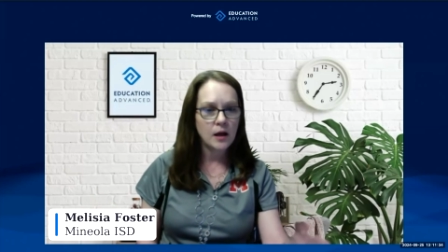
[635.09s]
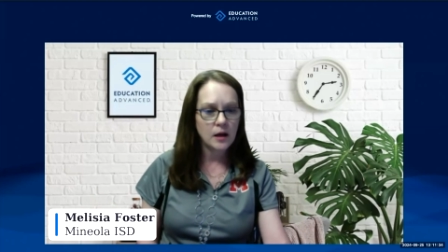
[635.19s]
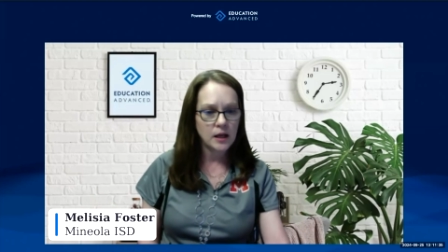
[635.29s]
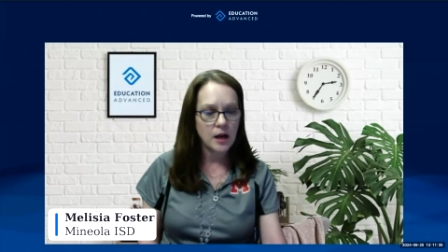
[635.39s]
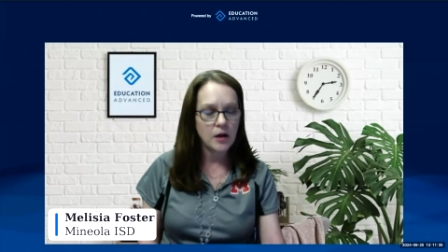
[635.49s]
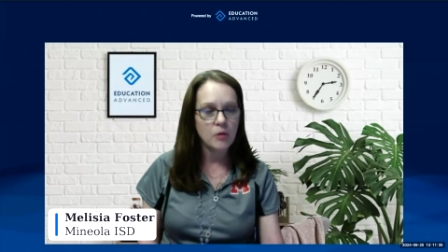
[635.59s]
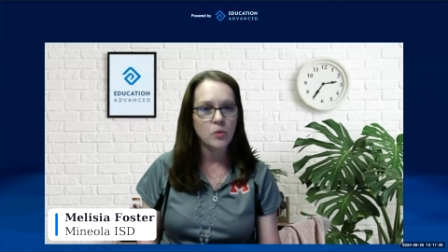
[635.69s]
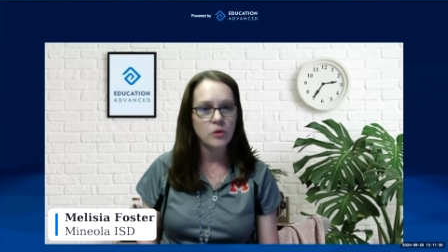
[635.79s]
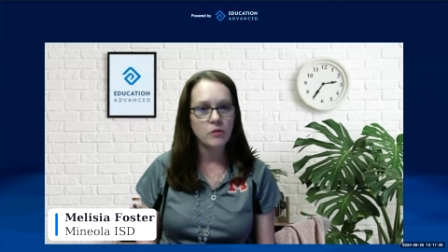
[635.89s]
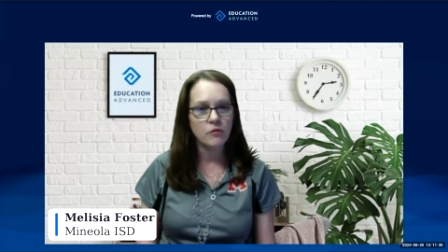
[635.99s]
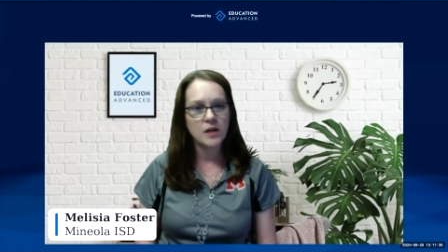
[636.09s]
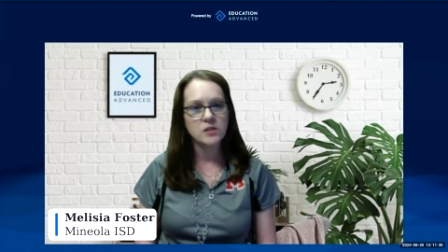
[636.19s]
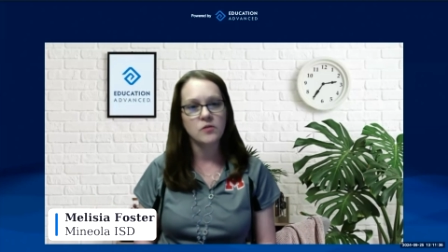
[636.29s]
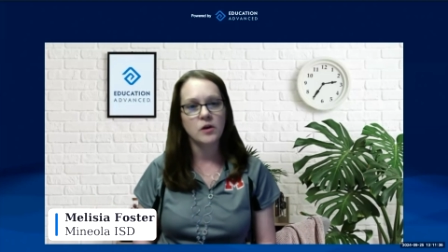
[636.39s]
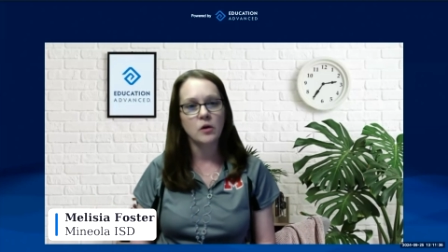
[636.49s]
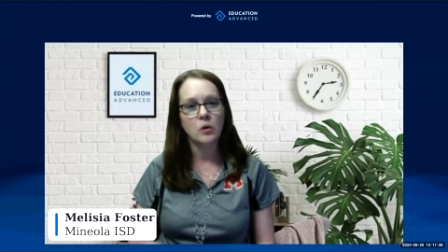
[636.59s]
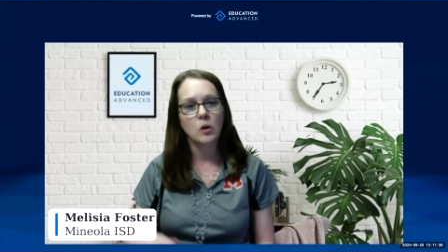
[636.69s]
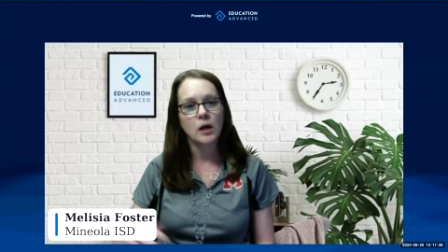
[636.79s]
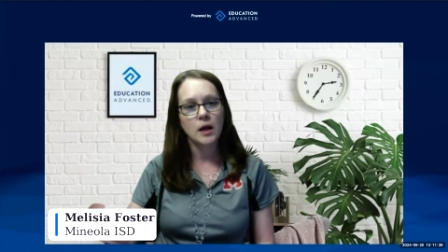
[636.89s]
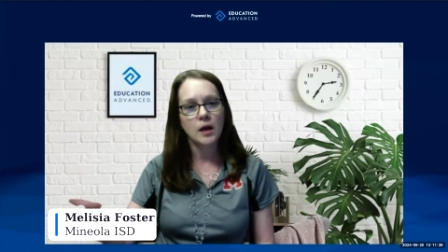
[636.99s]
can i help you with your fafsa or
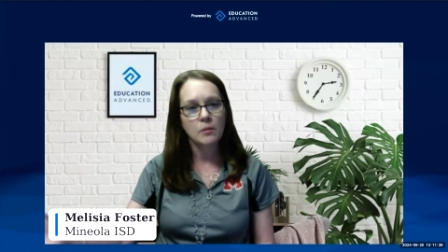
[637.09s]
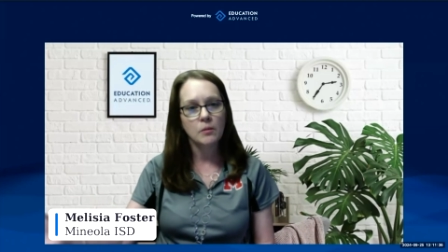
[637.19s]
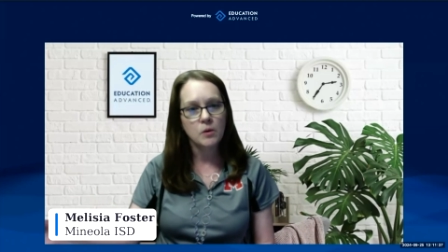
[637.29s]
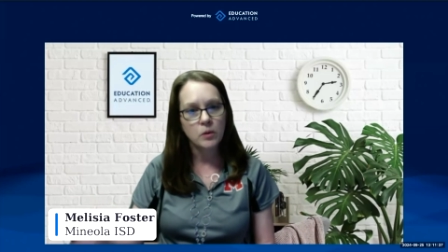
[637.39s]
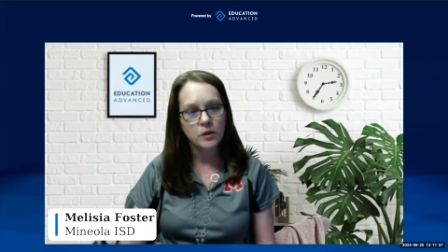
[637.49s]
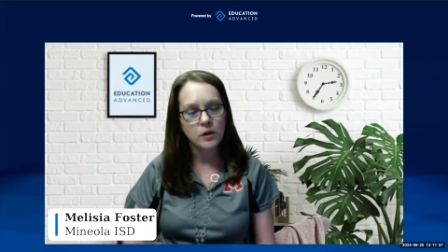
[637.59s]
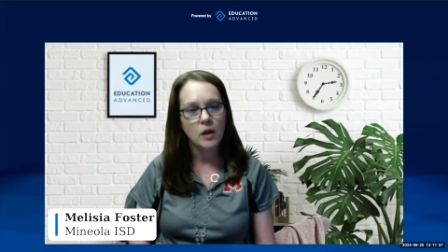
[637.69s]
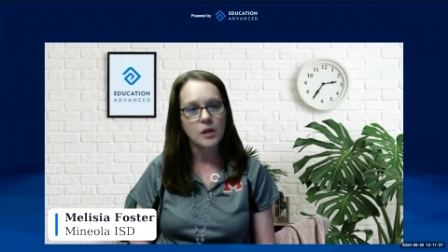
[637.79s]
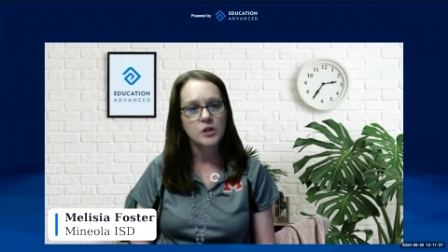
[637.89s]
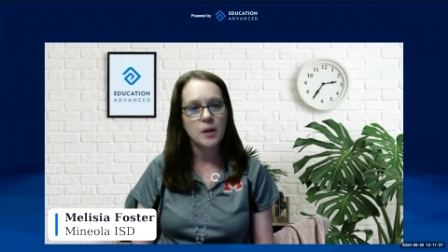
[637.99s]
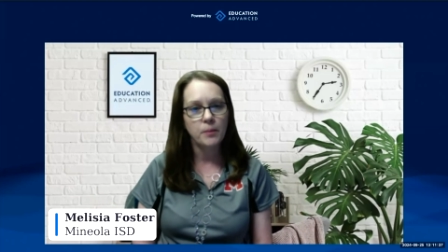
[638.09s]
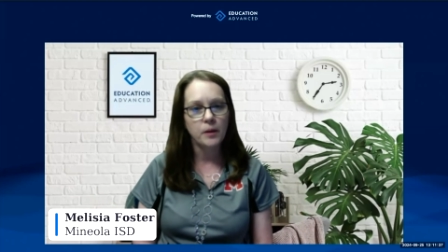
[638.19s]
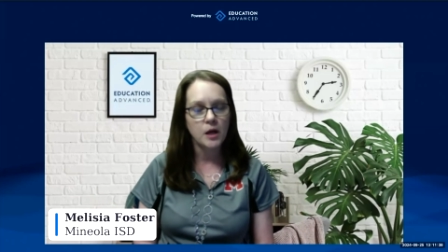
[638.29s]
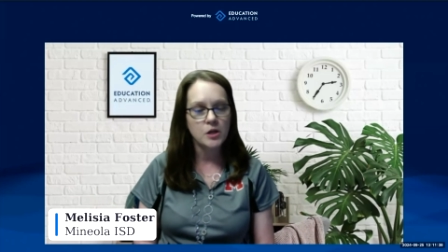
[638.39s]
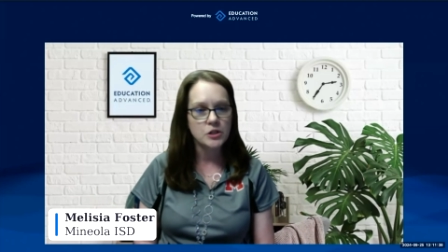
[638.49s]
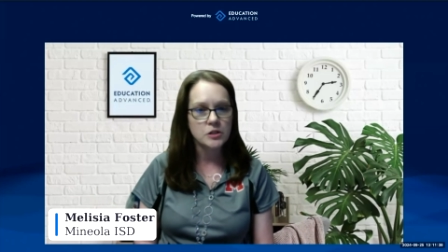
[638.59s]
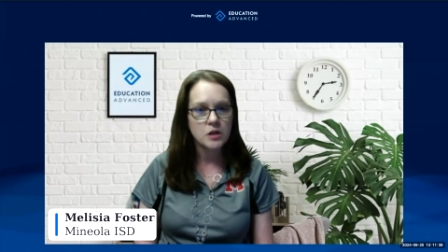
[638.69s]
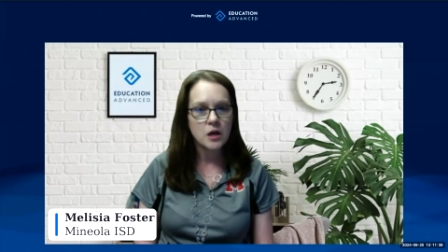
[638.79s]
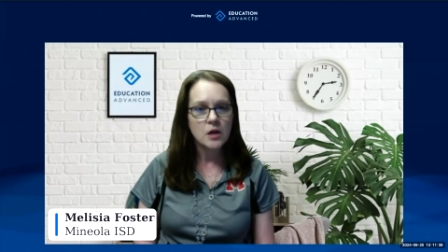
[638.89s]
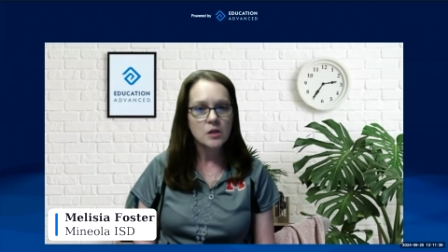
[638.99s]
can i help you with college applications
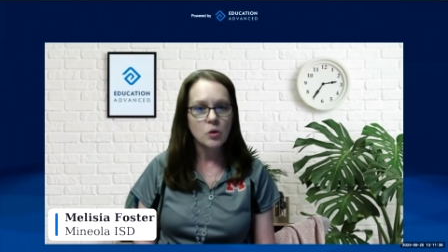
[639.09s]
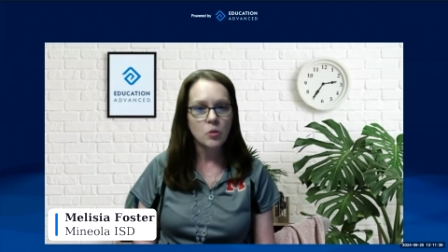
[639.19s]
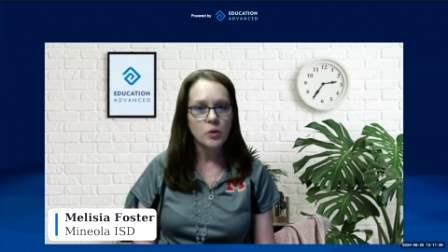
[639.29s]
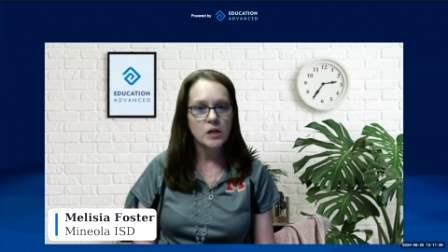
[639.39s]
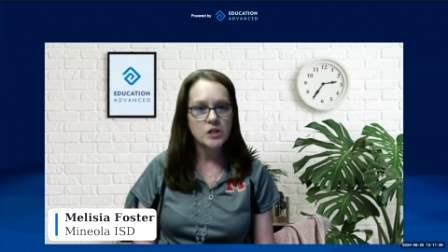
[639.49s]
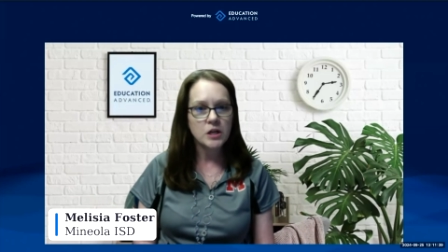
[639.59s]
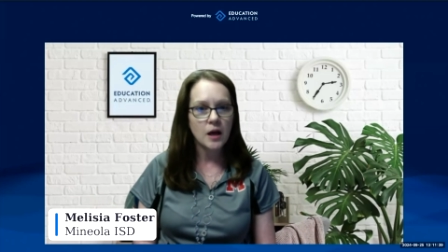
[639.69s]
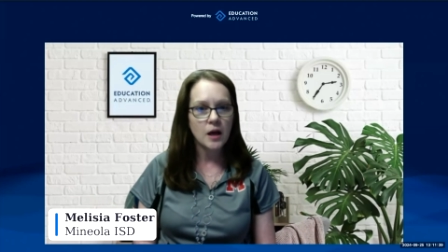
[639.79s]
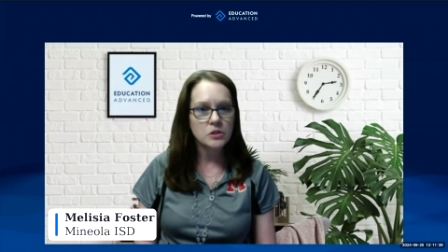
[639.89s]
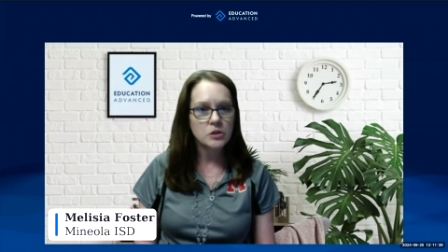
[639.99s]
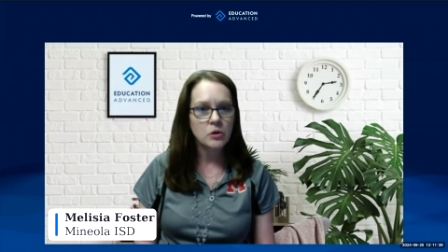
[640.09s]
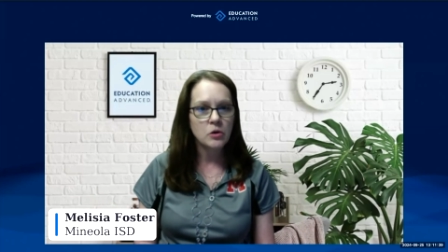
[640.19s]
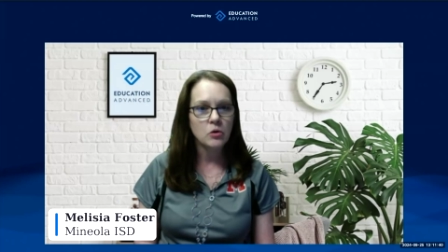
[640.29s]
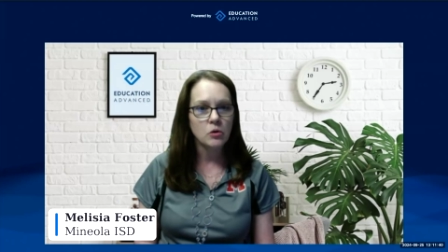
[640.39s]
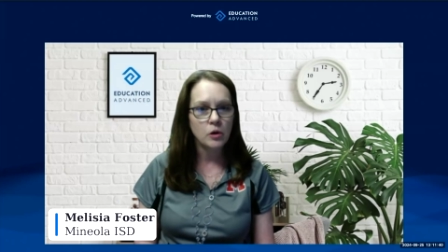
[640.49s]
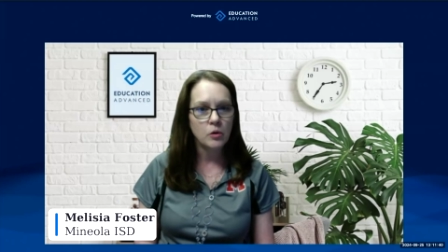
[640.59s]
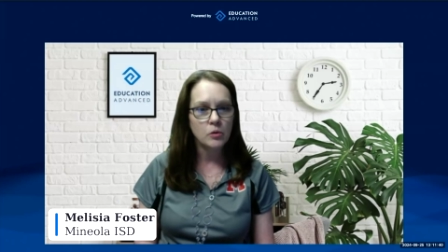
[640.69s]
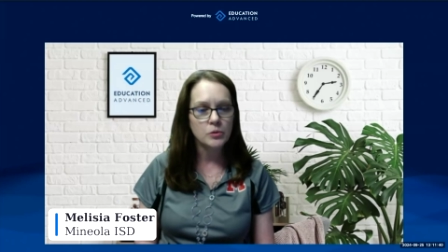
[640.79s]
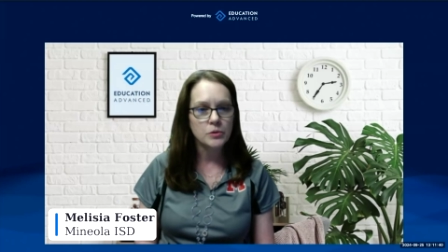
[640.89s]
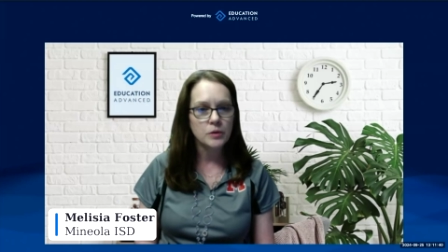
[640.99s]
so reaching out to your
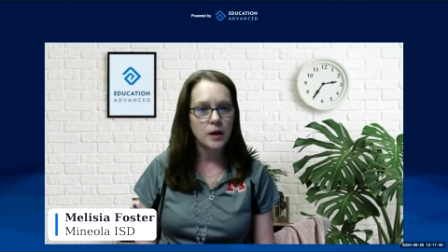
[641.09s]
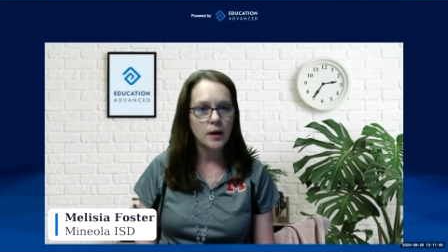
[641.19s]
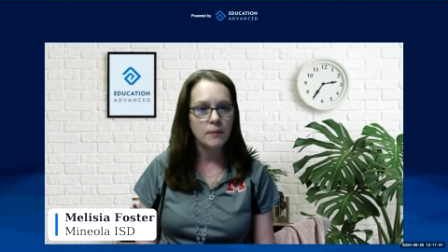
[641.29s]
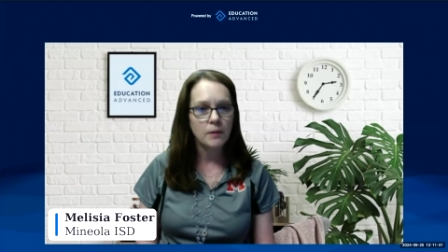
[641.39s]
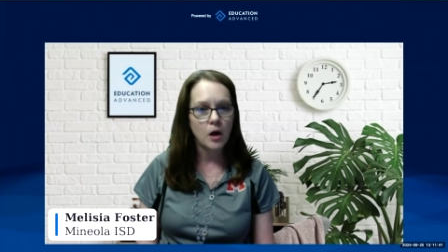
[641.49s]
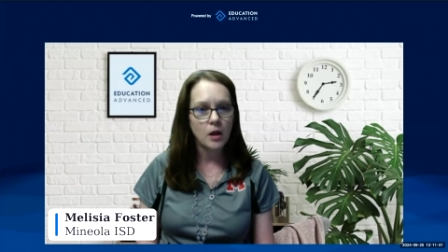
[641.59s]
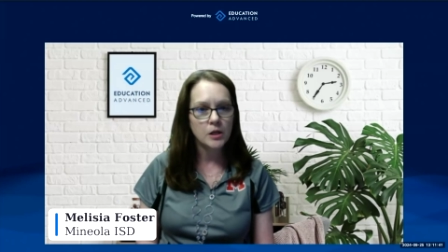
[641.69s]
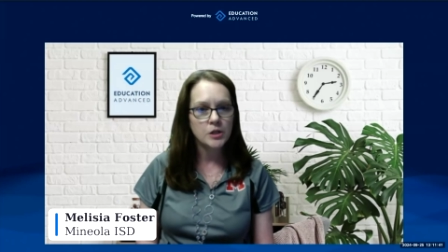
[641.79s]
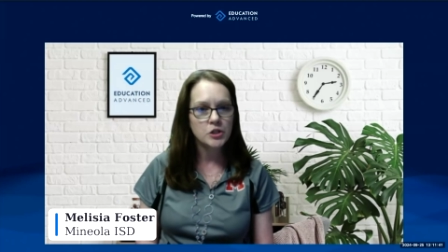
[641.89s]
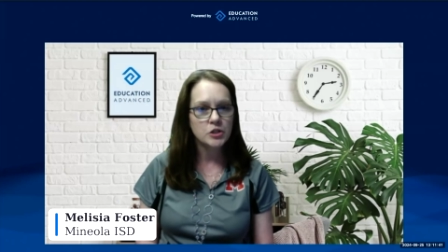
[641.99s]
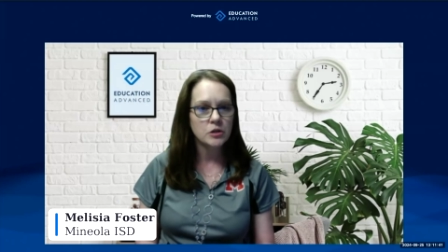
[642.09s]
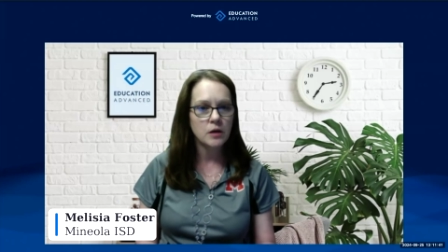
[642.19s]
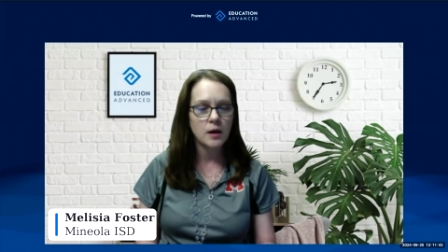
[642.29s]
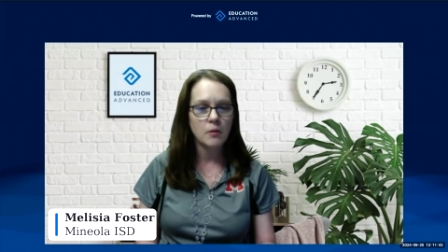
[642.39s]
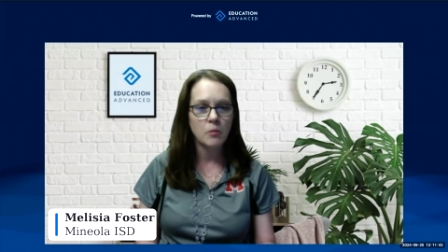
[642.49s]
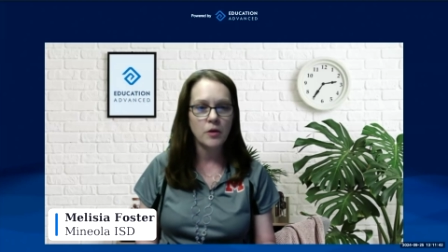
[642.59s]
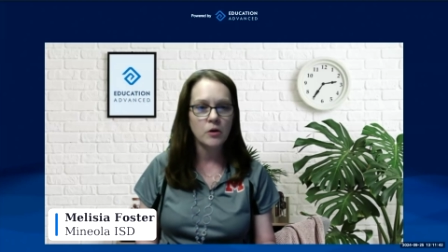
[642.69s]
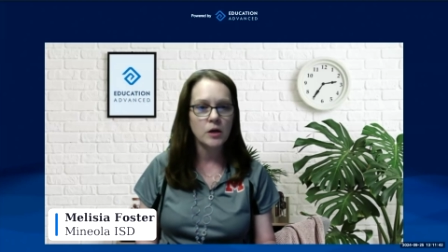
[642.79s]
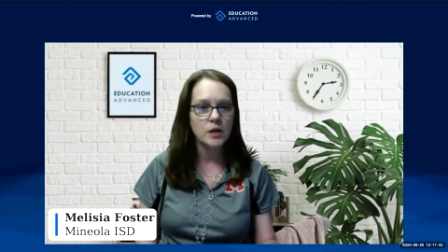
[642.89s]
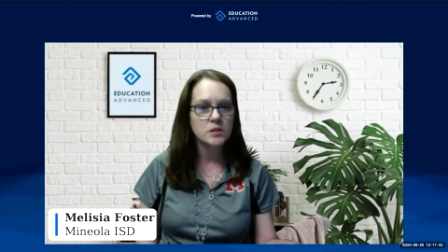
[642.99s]
local um, college uh, whether
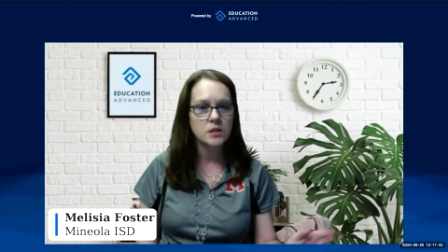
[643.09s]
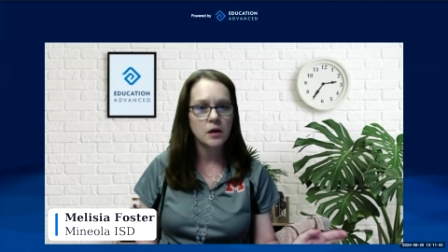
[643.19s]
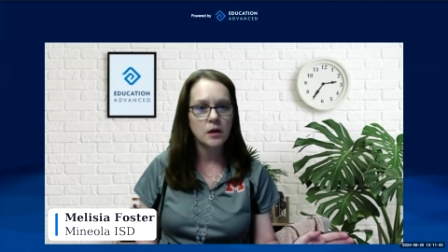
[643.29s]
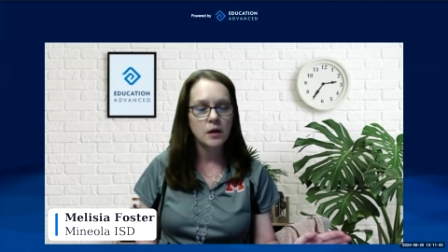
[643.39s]
it's the